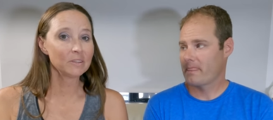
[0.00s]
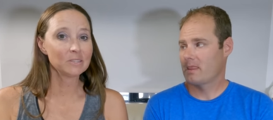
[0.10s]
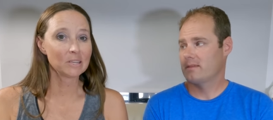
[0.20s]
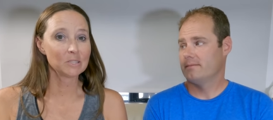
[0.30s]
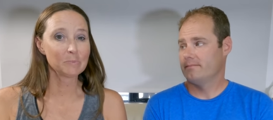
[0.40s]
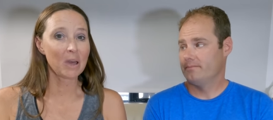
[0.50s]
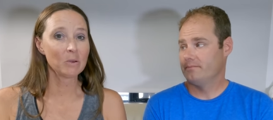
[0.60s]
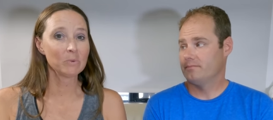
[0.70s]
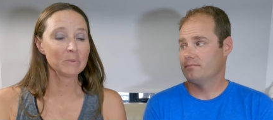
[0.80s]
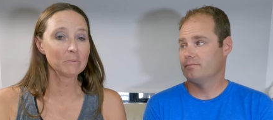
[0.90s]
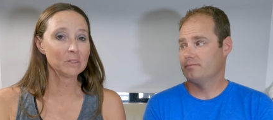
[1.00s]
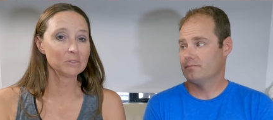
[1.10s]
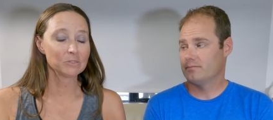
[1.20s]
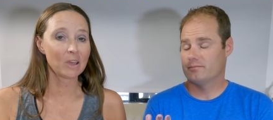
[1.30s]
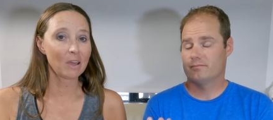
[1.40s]
Speaker 1: in a dead spot where maybe
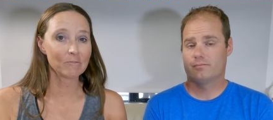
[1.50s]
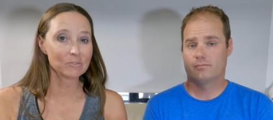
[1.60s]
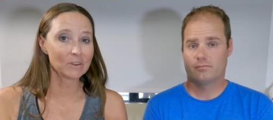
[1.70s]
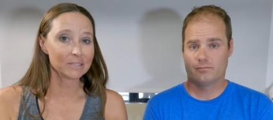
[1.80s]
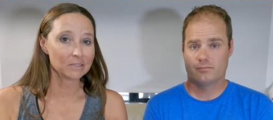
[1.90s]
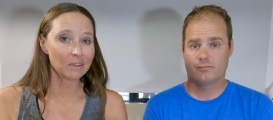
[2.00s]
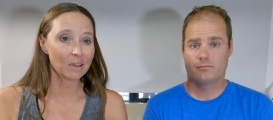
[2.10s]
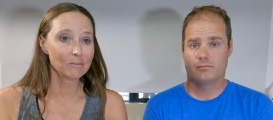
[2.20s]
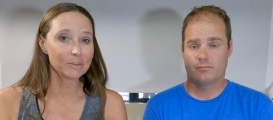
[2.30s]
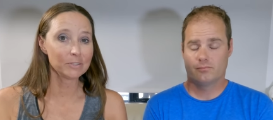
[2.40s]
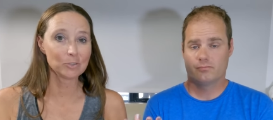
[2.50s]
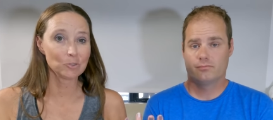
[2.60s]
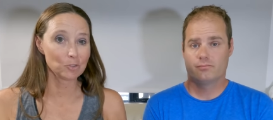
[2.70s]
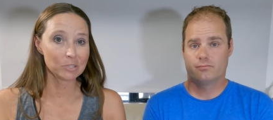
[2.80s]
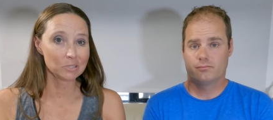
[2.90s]
there's not Verizon
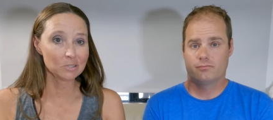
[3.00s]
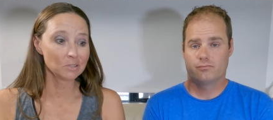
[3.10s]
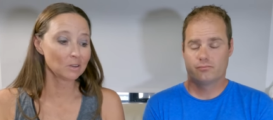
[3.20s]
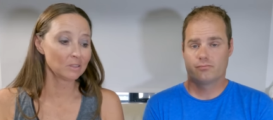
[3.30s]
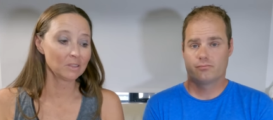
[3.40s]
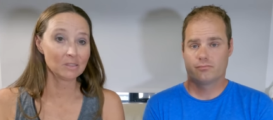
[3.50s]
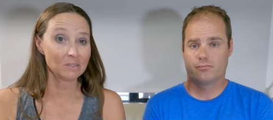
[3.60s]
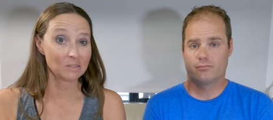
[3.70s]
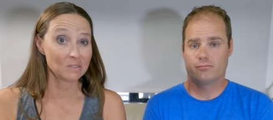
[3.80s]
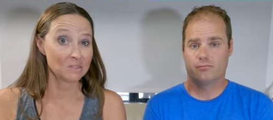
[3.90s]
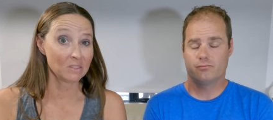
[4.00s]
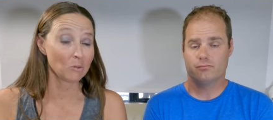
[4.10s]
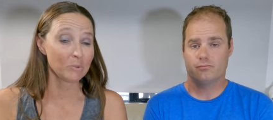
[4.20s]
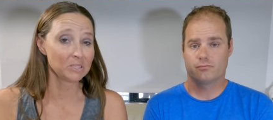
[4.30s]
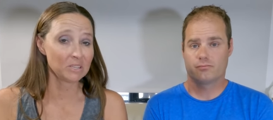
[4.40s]
coverage, chances are that
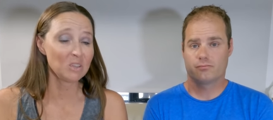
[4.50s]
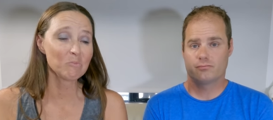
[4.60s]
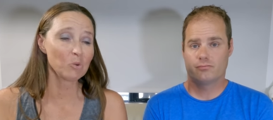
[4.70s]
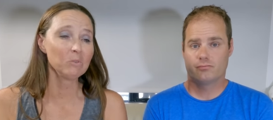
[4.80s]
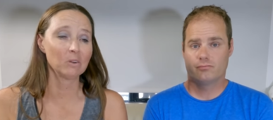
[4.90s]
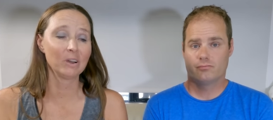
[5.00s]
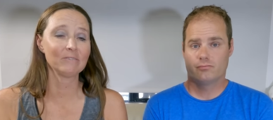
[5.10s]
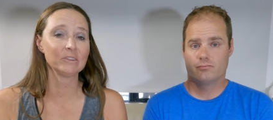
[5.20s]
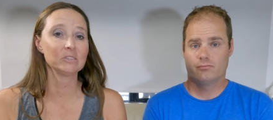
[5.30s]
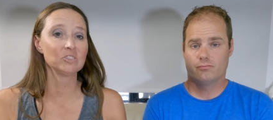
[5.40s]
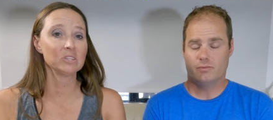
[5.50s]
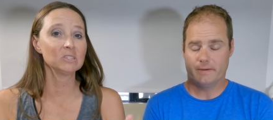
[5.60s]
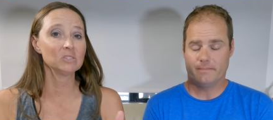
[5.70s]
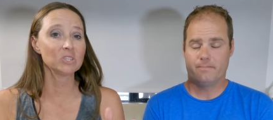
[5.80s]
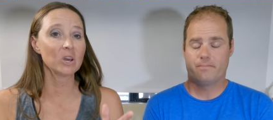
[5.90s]
there'll be T-Mobile coverage. Yep.
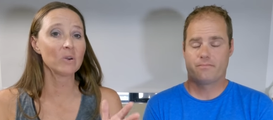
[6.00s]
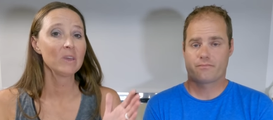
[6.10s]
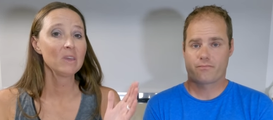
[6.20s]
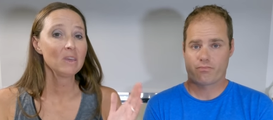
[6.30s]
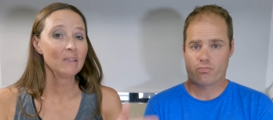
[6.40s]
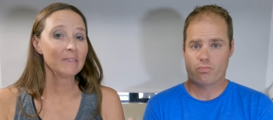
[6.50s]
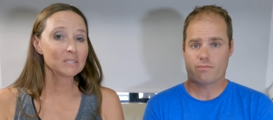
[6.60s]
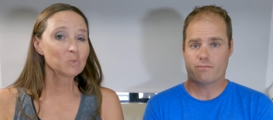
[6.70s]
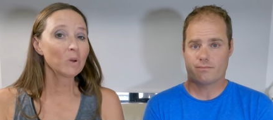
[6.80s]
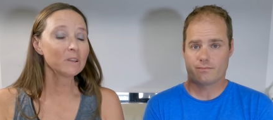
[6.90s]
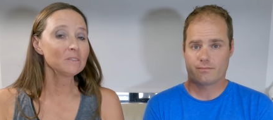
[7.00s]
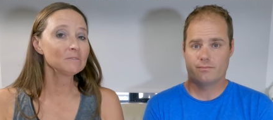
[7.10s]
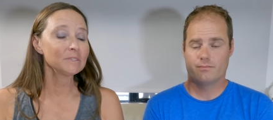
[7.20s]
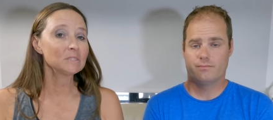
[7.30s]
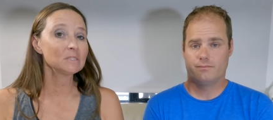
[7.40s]
And so that's one of the
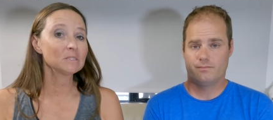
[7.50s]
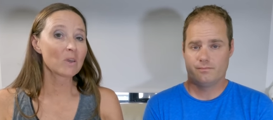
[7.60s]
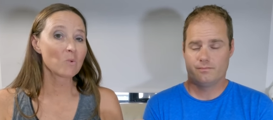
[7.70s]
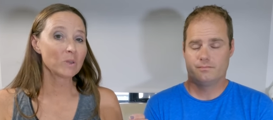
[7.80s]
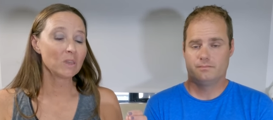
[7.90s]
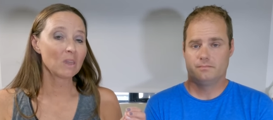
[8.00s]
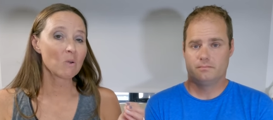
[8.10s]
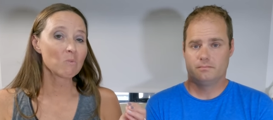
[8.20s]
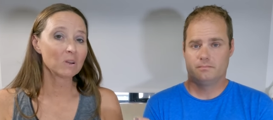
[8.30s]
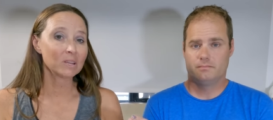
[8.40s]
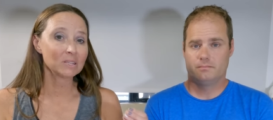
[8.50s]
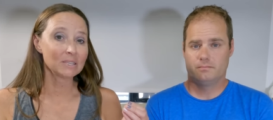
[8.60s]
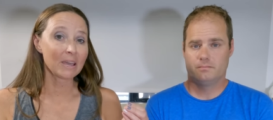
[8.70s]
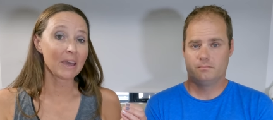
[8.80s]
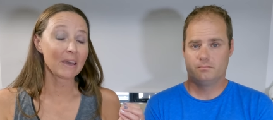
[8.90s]
reasons that we wanted
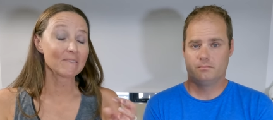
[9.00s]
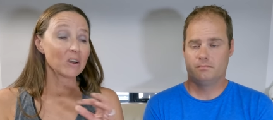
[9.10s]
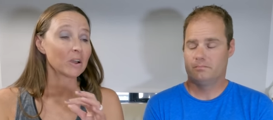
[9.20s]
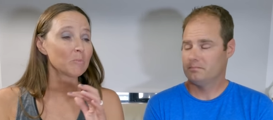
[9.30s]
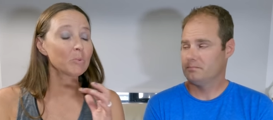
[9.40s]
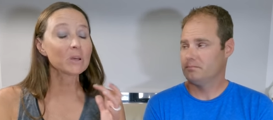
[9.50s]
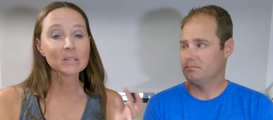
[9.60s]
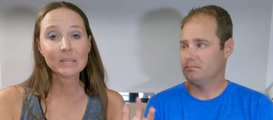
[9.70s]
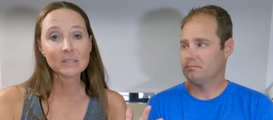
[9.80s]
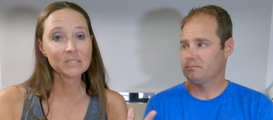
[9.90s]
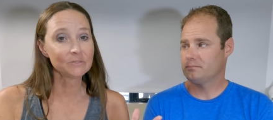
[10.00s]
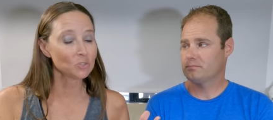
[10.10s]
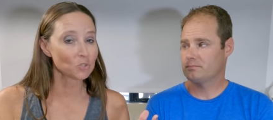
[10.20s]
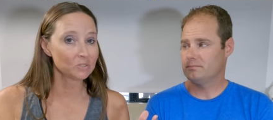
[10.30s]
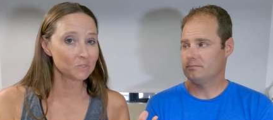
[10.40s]
to have a completely
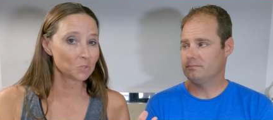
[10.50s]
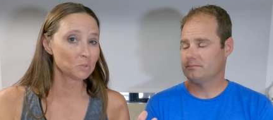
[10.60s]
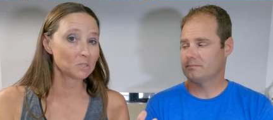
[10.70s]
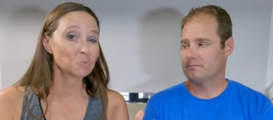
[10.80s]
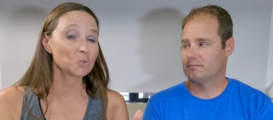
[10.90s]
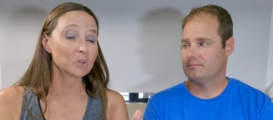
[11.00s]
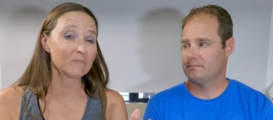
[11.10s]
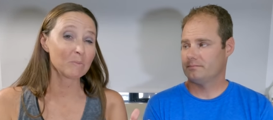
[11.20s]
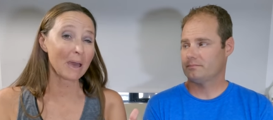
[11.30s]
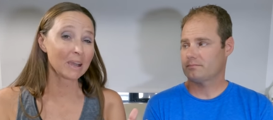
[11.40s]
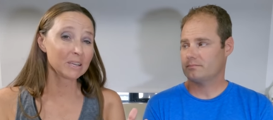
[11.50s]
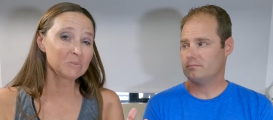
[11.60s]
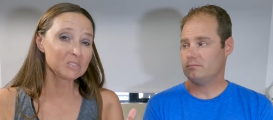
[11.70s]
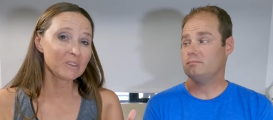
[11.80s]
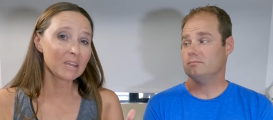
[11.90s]
different service with some sort of a
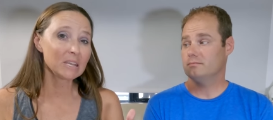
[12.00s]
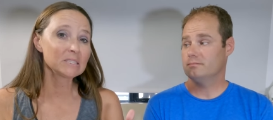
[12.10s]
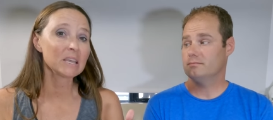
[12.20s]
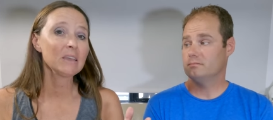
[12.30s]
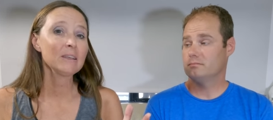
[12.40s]
backup device